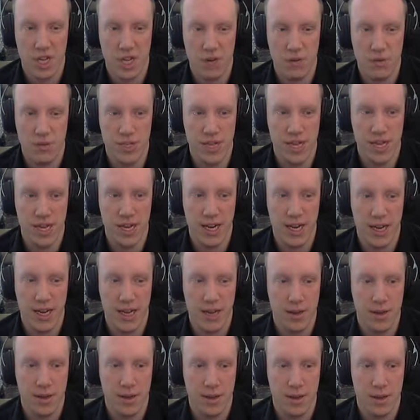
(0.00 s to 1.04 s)
was healing.
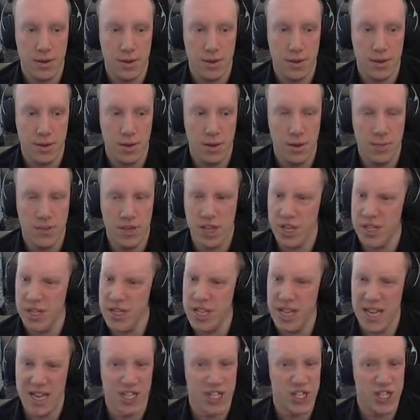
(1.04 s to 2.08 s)
Because
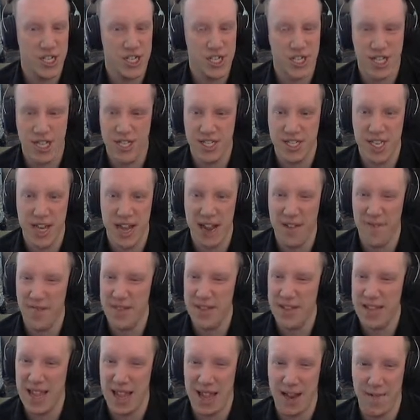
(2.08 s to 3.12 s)
Nightshade doesn't have
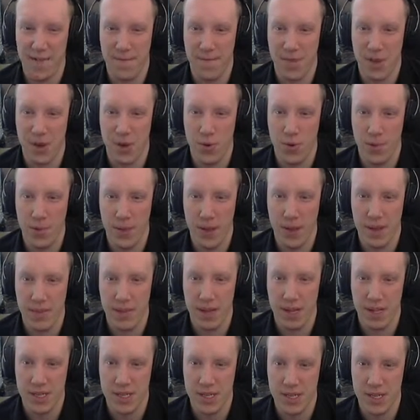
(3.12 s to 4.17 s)
that few
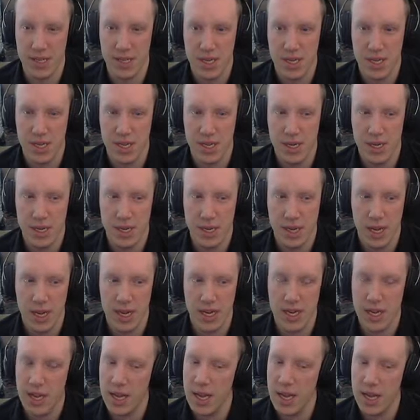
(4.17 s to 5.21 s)
PPs.
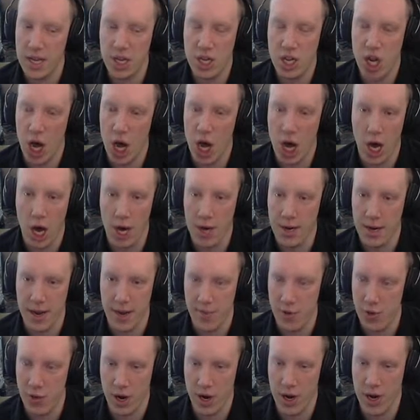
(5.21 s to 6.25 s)
He can't have
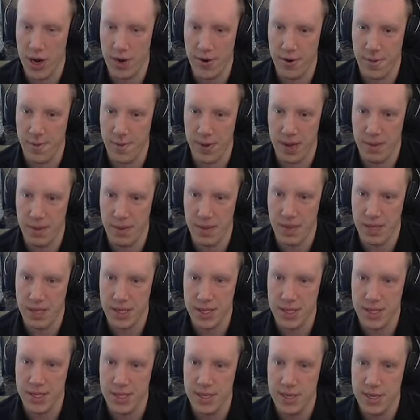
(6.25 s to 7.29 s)
run out of PPs.
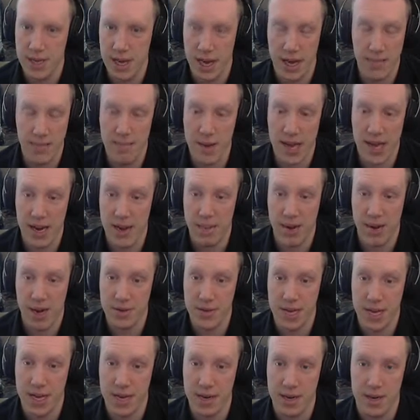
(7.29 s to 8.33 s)
I'm mad about
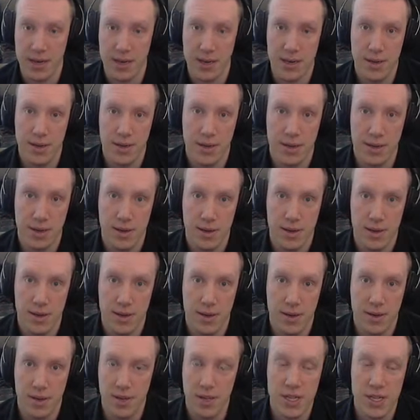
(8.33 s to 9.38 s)
that.
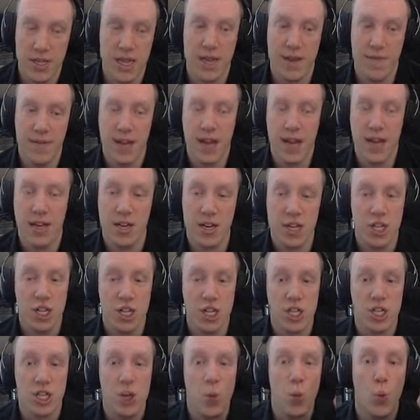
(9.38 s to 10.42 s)
Because if he had
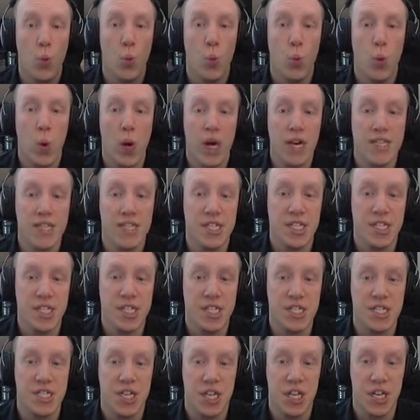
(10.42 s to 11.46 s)
just
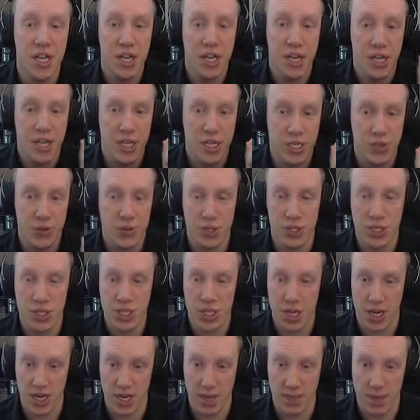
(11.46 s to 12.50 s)
once used
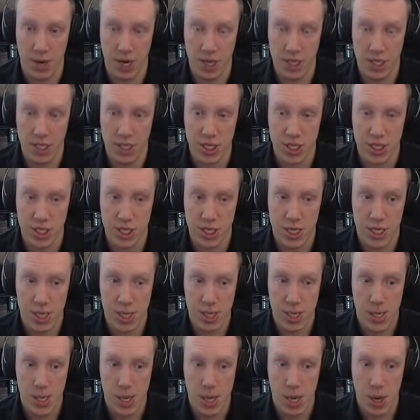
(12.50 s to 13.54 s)
Sucker Punch
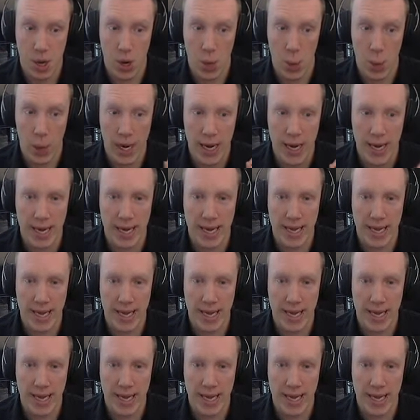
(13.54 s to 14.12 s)
when I